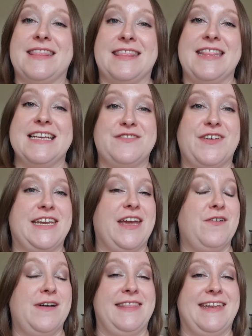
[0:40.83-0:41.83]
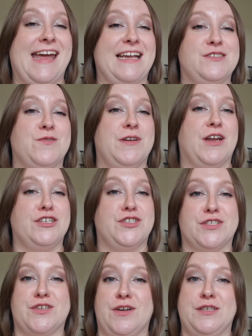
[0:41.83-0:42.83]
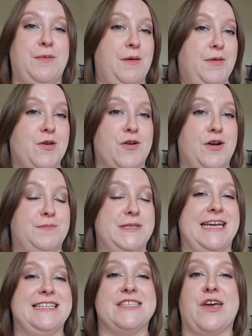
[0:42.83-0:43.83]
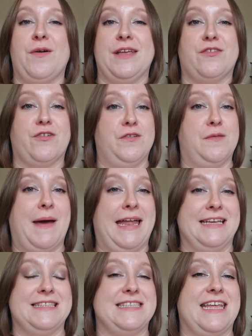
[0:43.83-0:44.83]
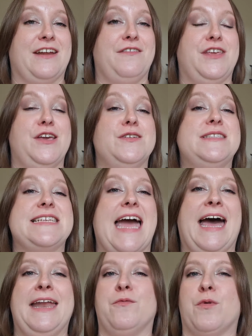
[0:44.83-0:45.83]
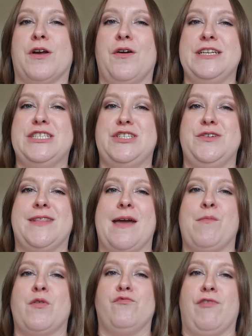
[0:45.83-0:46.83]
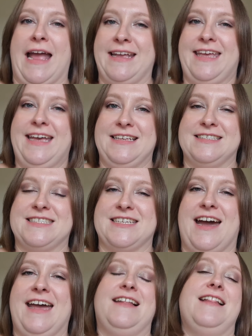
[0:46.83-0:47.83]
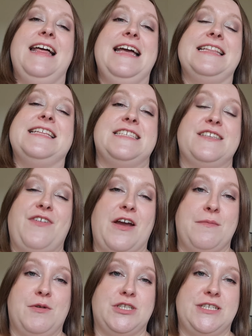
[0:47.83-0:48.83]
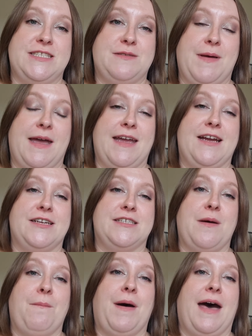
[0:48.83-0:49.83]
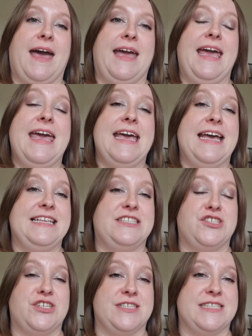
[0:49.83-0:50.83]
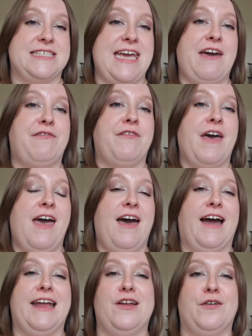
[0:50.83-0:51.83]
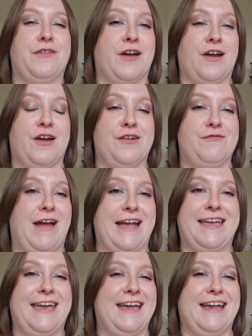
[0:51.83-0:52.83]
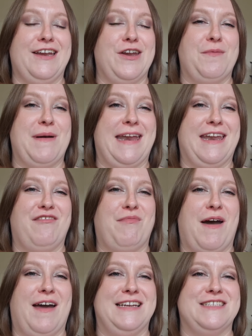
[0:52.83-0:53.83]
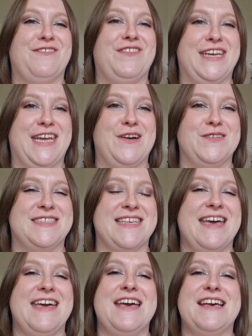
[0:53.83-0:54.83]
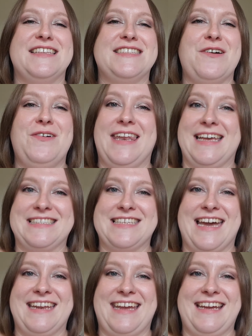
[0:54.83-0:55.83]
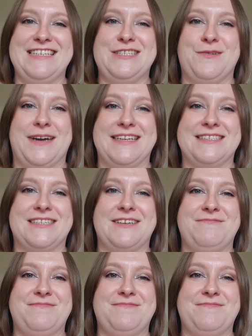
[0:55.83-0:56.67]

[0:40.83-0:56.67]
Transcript: this video and the next one are just going to be pure updates going through the palettes that I've used, and we're going to do them ranking style. This is very much inspired by It's Just Steph. I love her ranking No Pan Left Behind videos. So let's get into it.